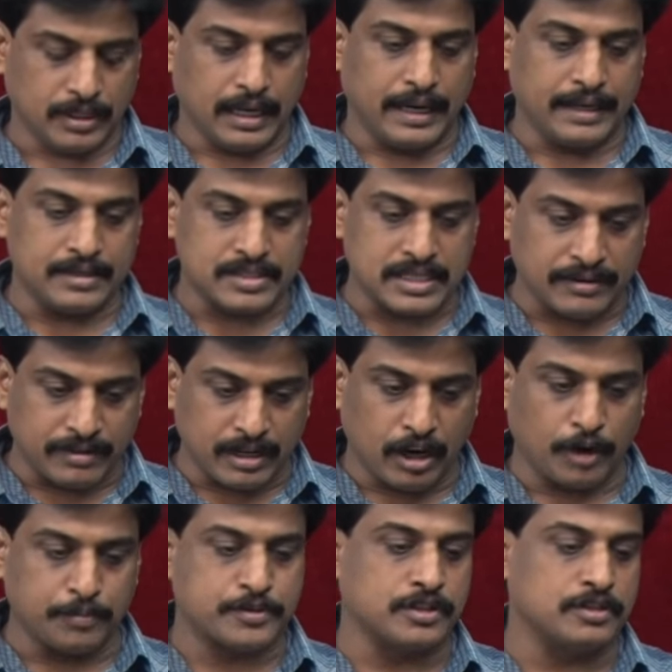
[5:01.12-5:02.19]
And several
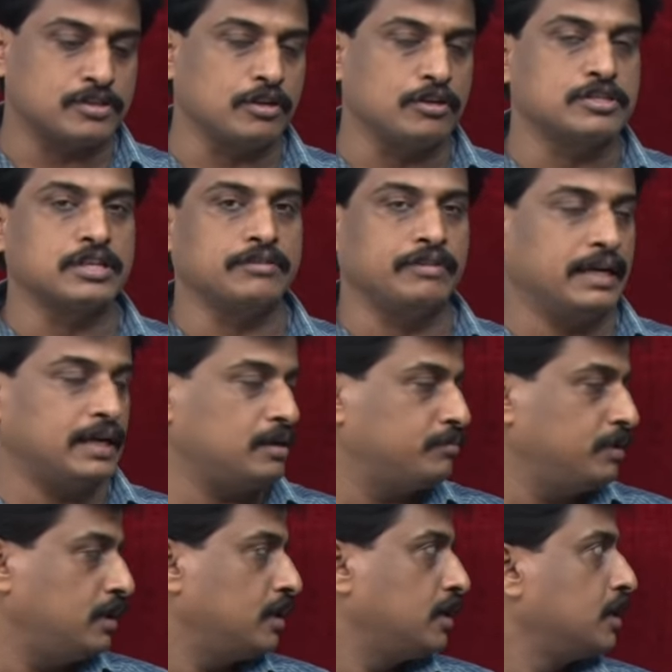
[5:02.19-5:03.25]
options also
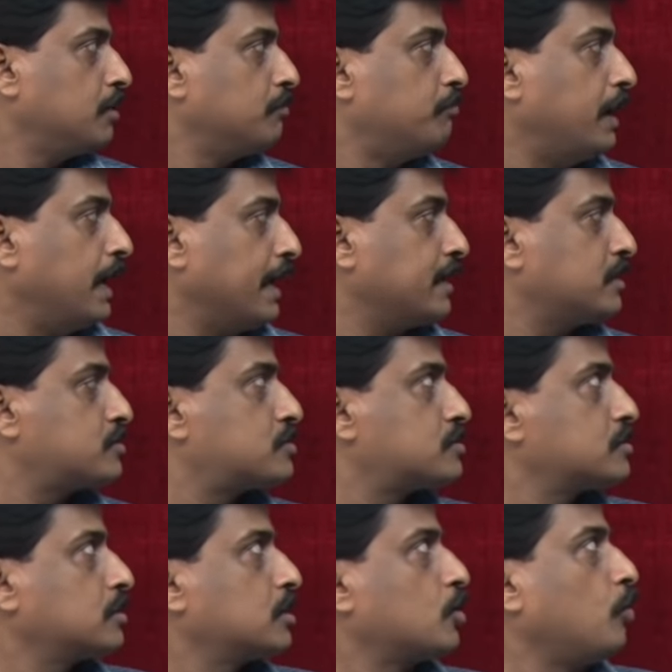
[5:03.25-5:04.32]
available.
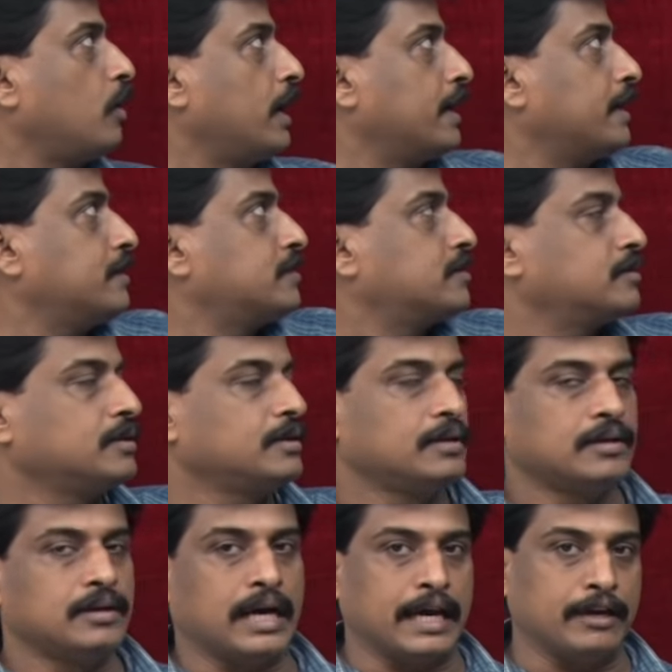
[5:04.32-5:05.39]
Bytes, quiet,
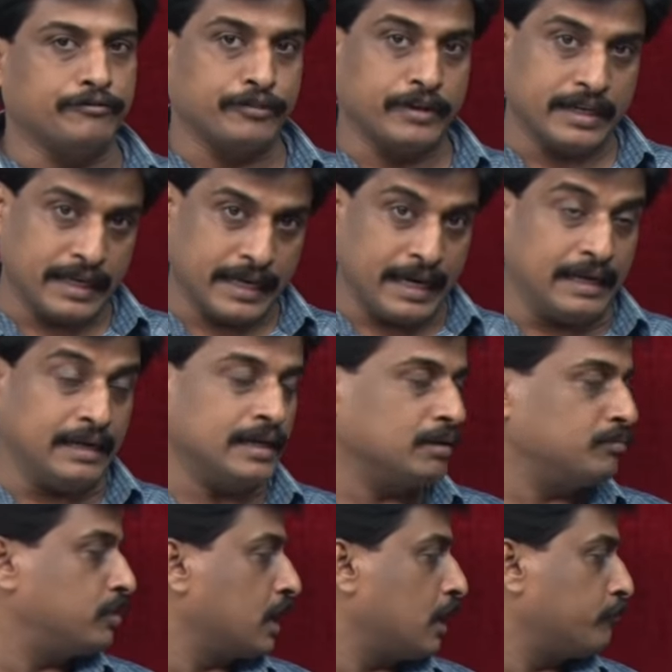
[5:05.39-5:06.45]
-n,
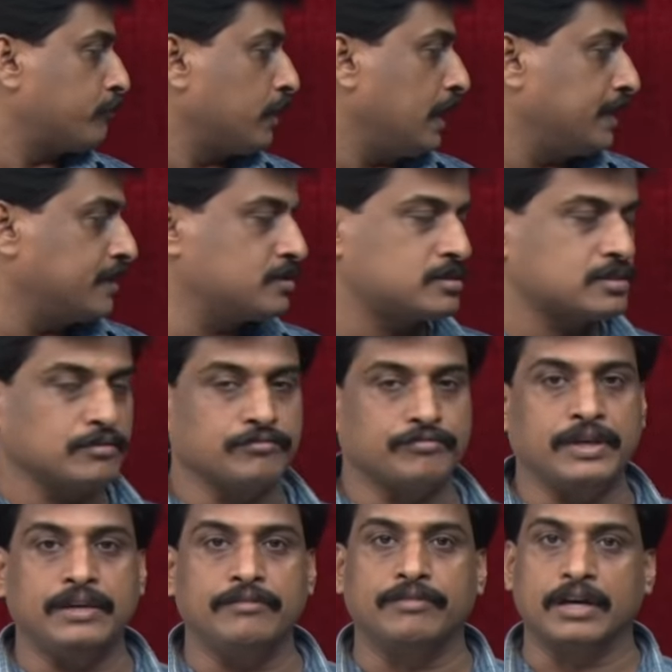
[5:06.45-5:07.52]
number of lines,
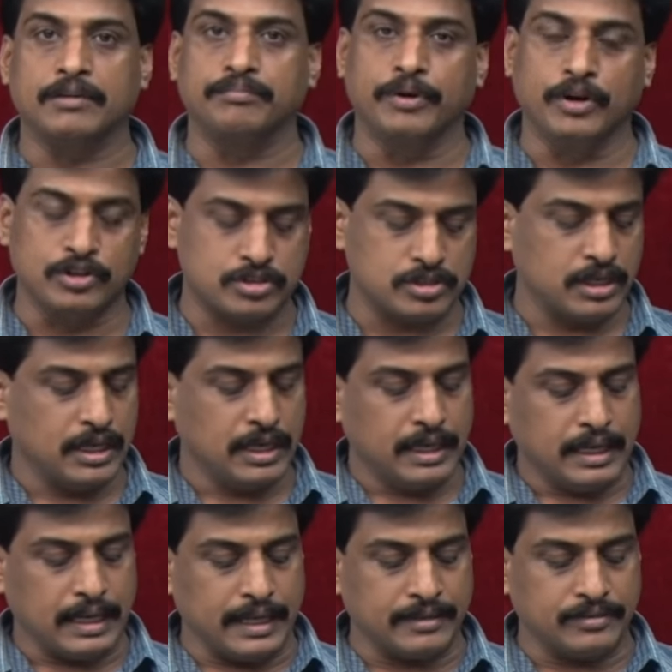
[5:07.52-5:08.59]
v, verbose,
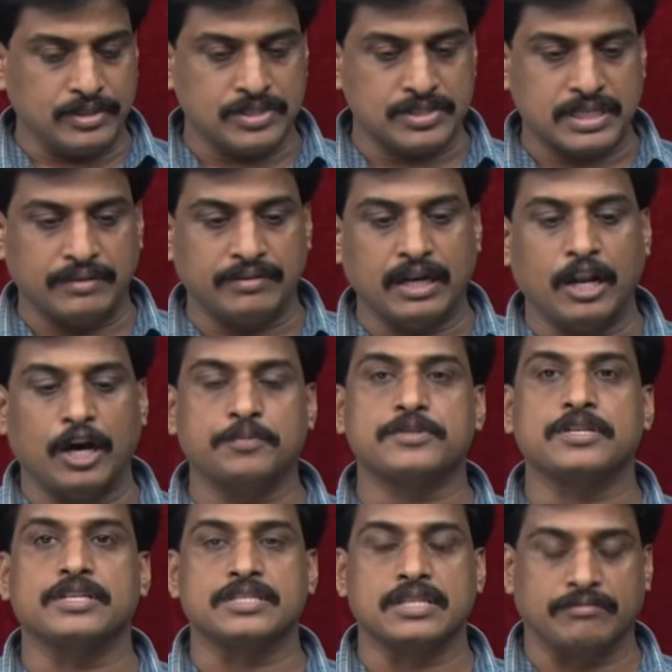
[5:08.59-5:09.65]
like this several
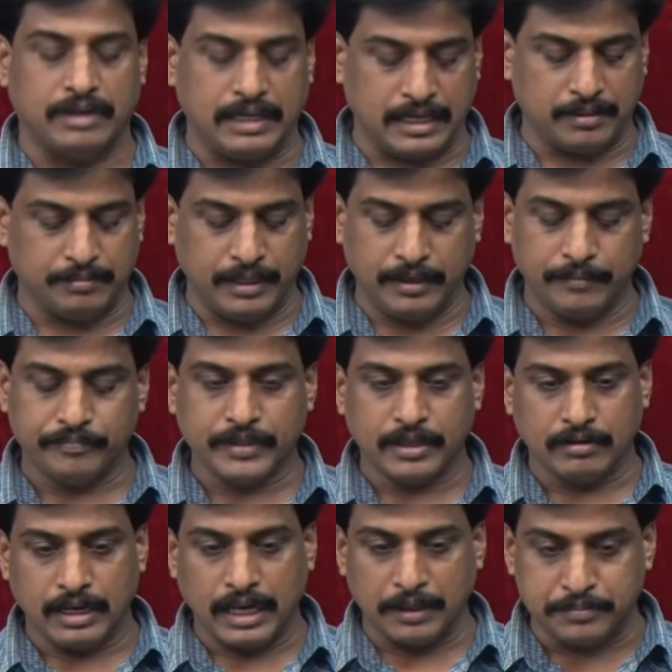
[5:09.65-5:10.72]
options available.
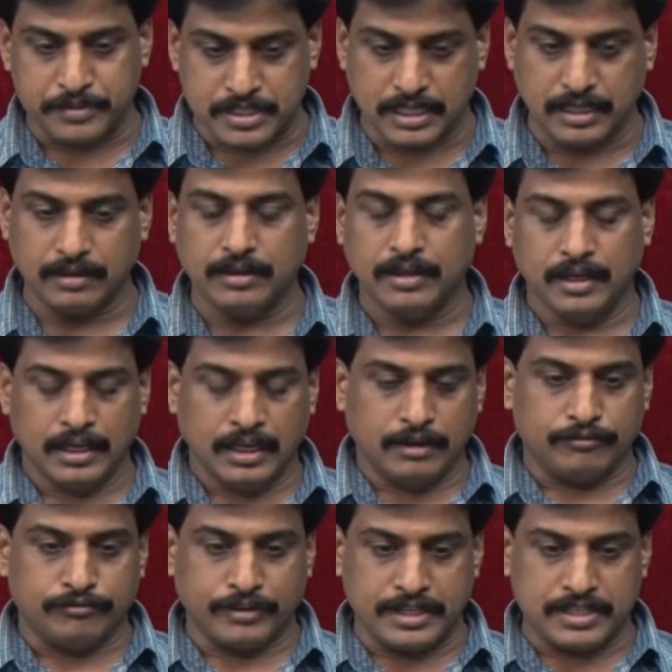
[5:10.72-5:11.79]
We'll observe.
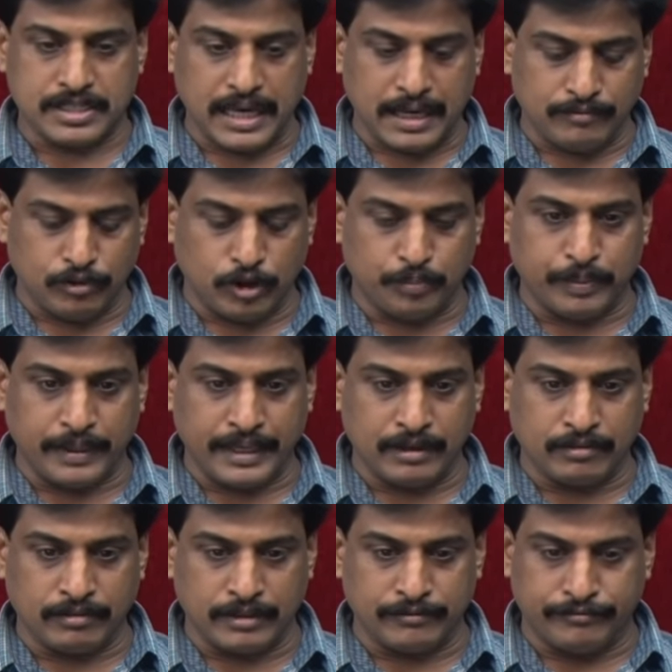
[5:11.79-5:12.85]
First I am
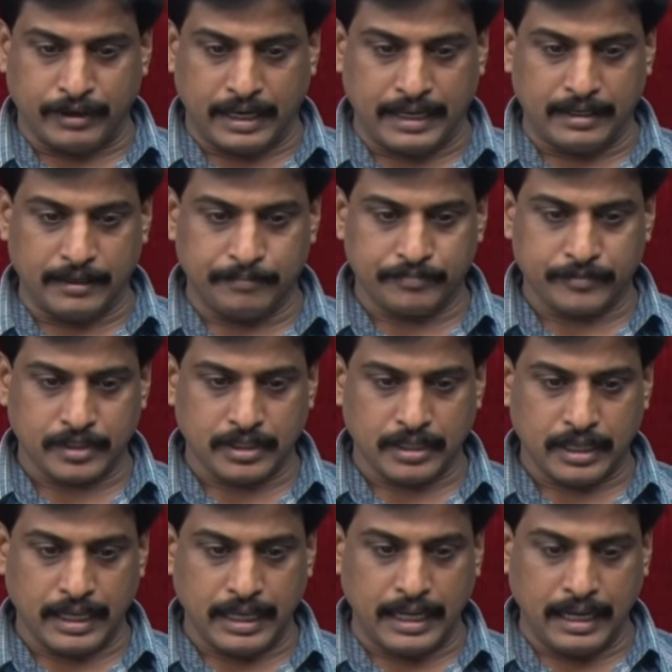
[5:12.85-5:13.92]
opening one file,
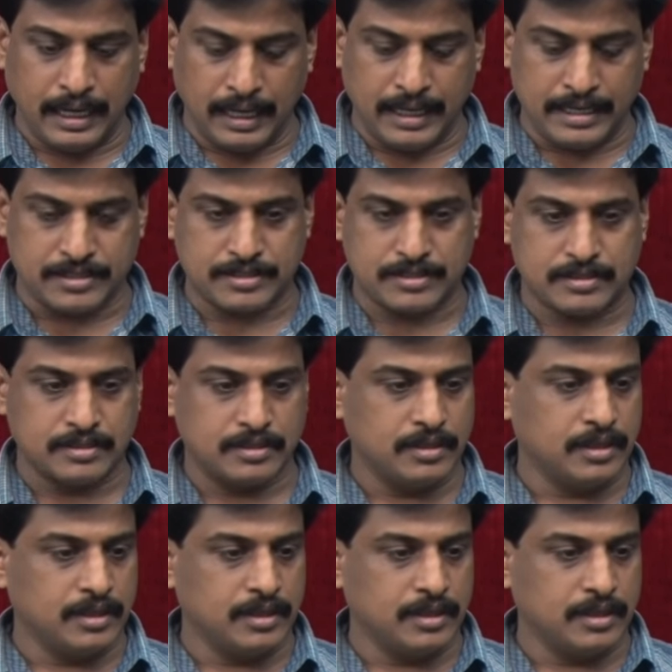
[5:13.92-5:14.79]
ls.